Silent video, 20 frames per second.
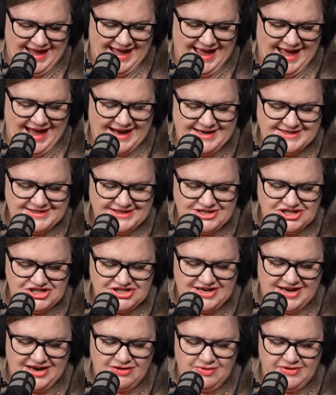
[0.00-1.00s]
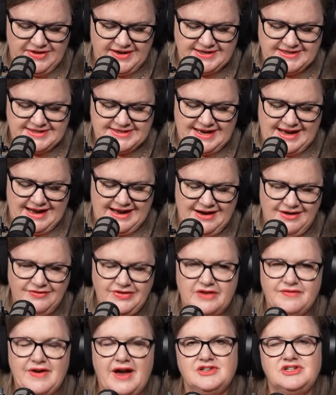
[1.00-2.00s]
and he's going to share with us how
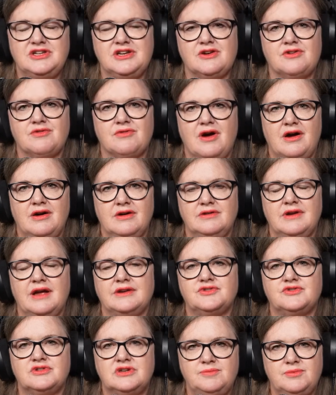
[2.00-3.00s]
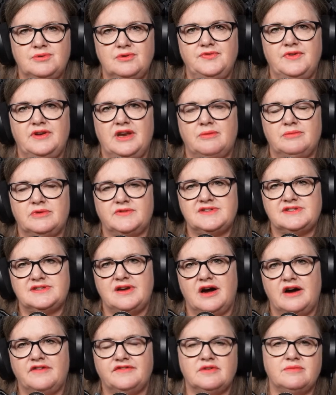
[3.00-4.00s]
they've actually grown and tripled the number of
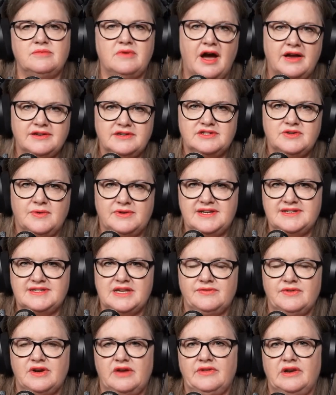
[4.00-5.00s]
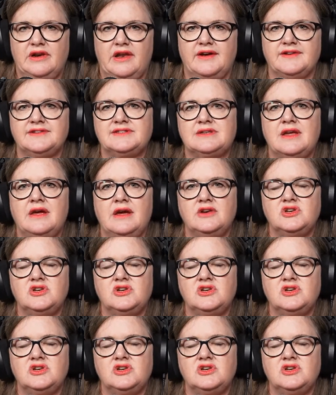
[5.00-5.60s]
staff from 9 to 27 over the last